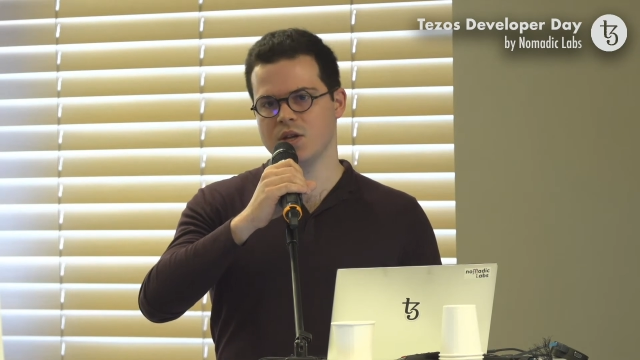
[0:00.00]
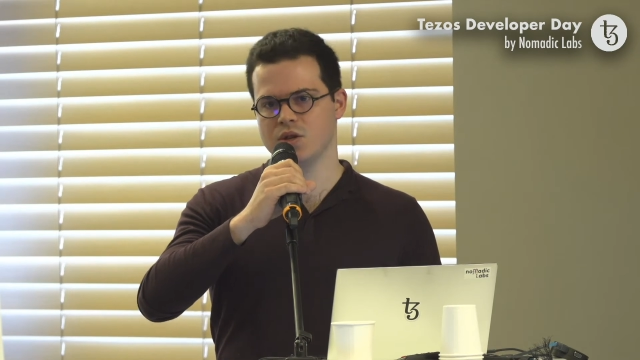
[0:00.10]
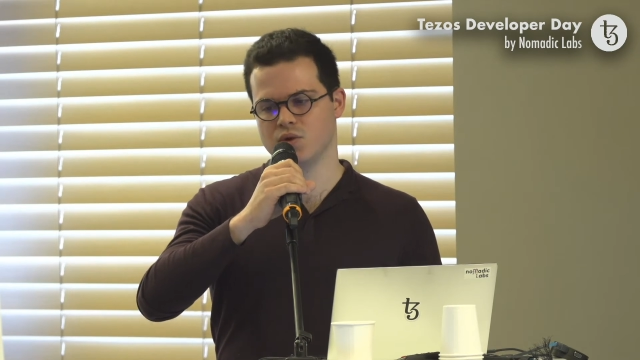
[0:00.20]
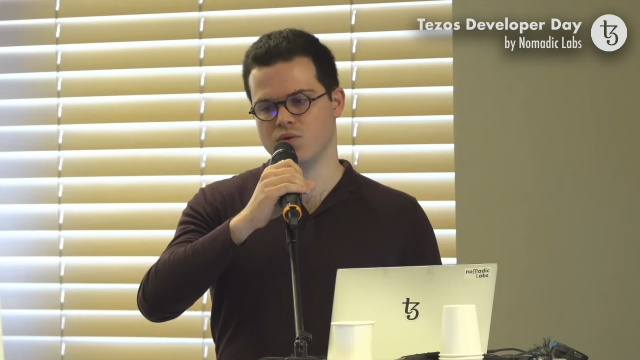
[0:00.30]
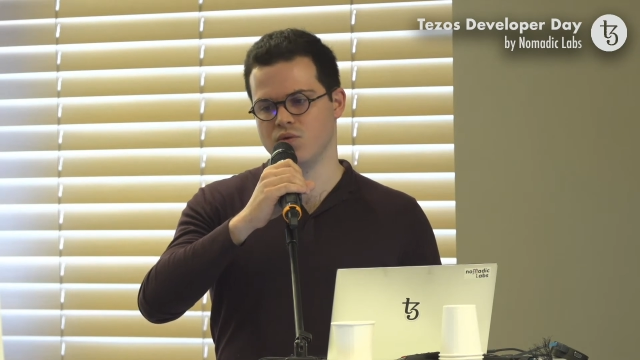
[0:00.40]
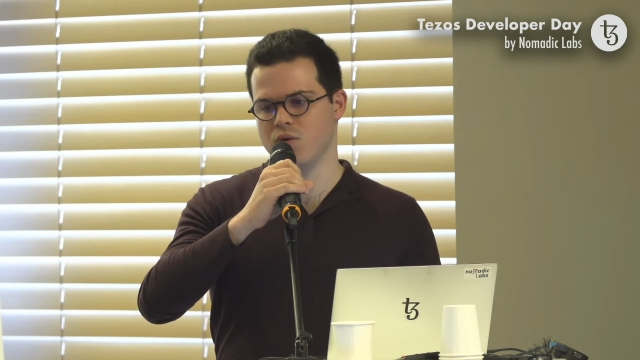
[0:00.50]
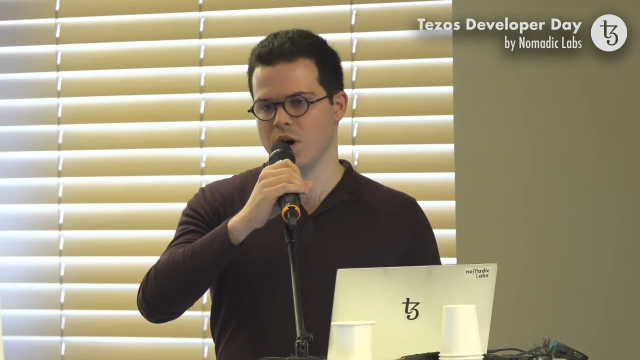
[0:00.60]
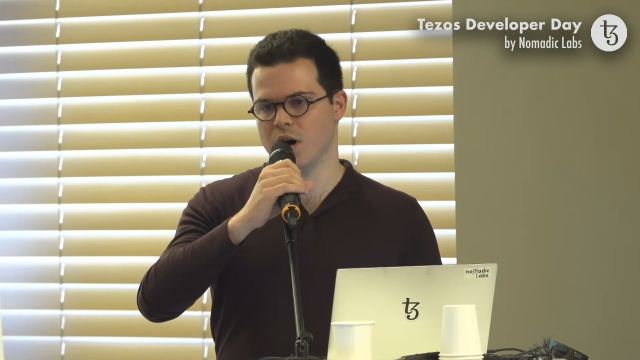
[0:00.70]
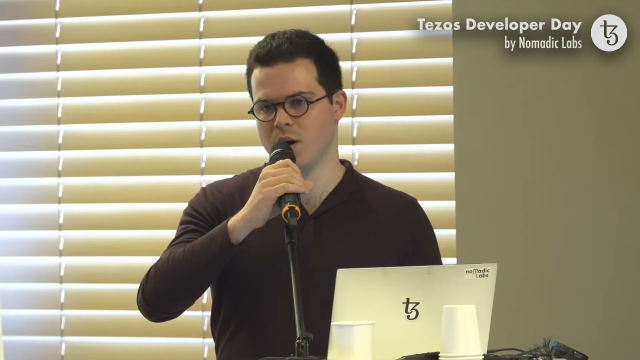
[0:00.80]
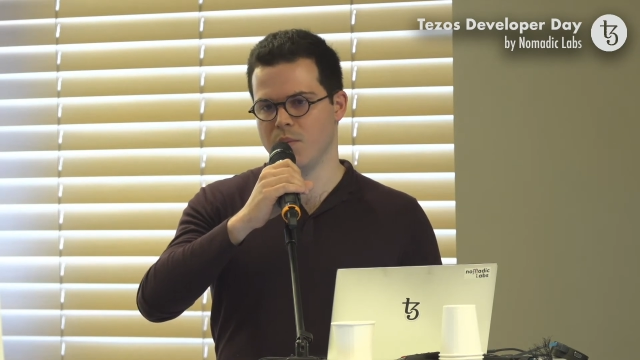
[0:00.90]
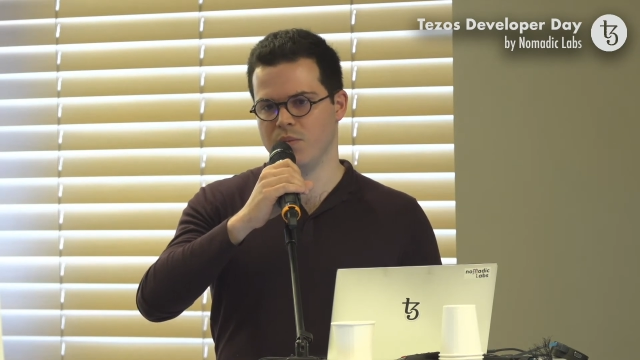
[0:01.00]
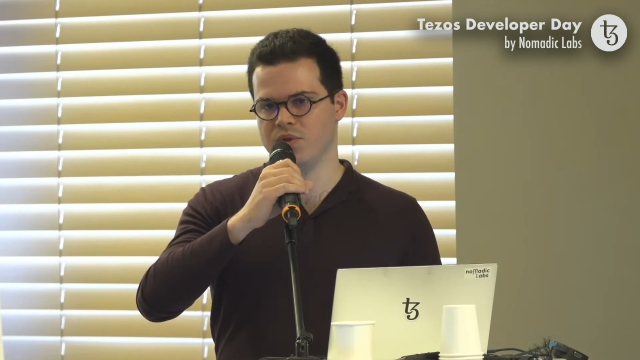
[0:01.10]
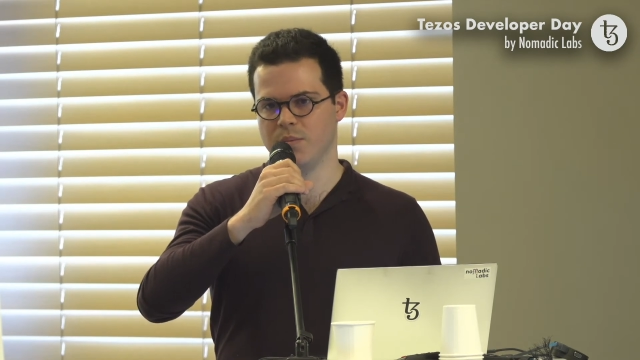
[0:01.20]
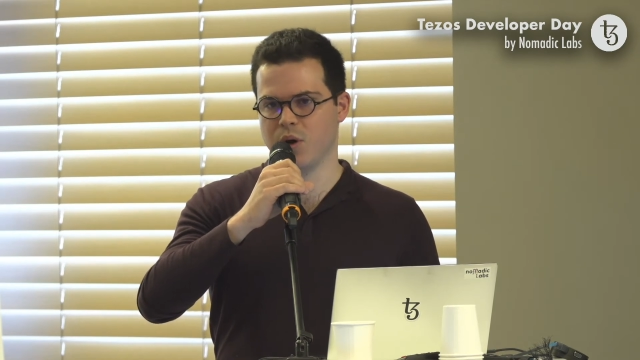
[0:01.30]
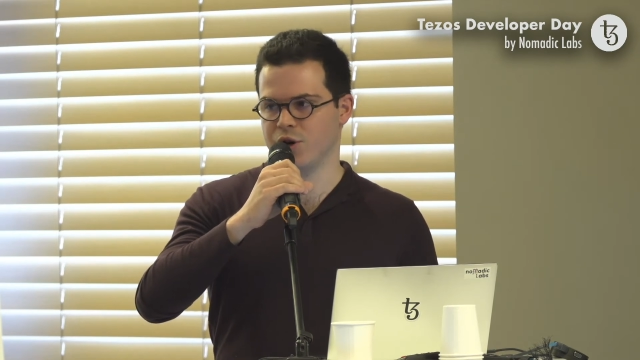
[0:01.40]
to um,
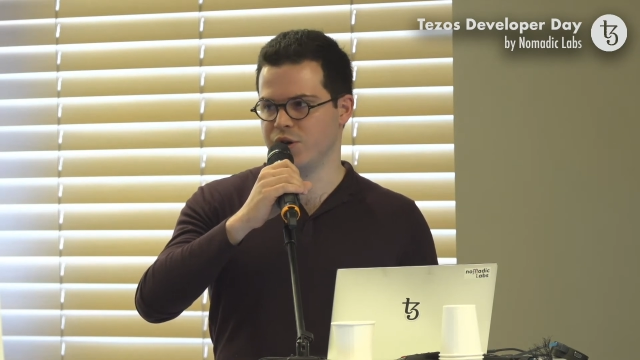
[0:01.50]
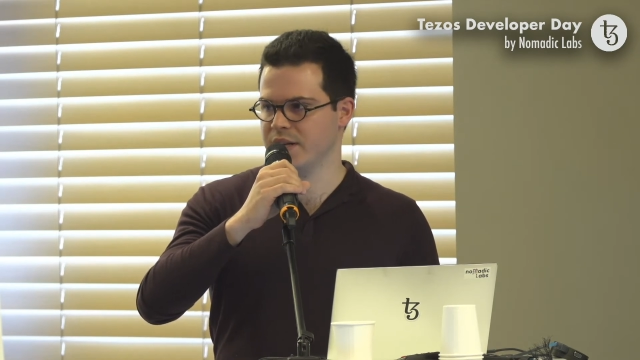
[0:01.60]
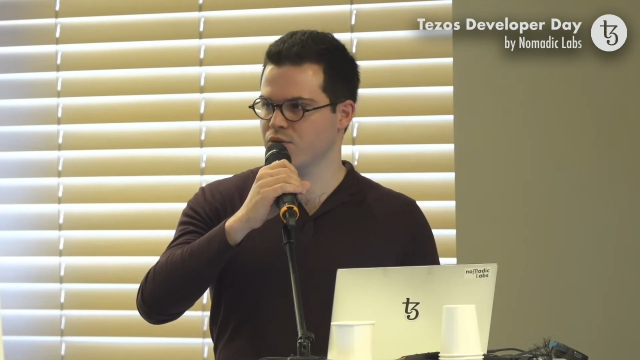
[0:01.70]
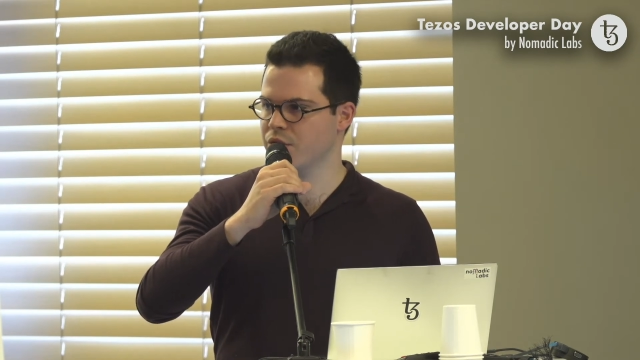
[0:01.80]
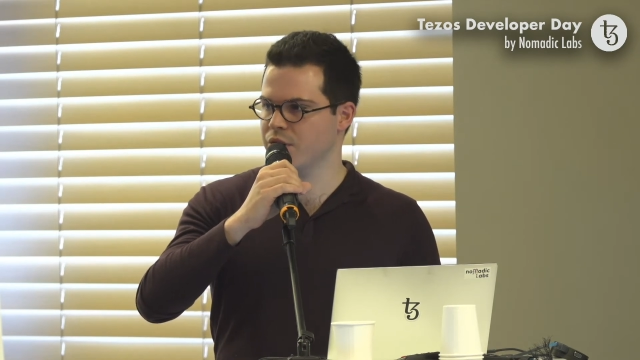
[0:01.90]
deploy the network